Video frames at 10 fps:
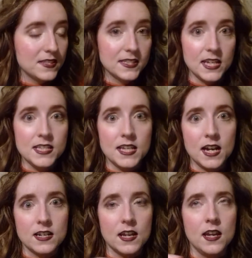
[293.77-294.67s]
Stacey
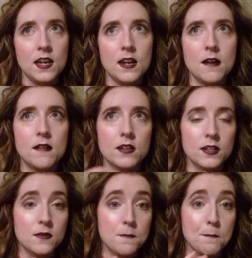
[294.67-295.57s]
had a
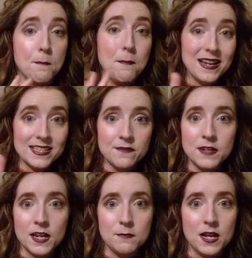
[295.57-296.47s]
massive
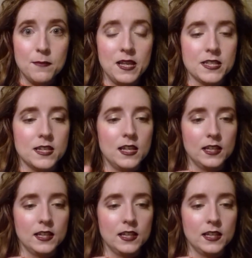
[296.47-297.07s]
nightmare, bless her.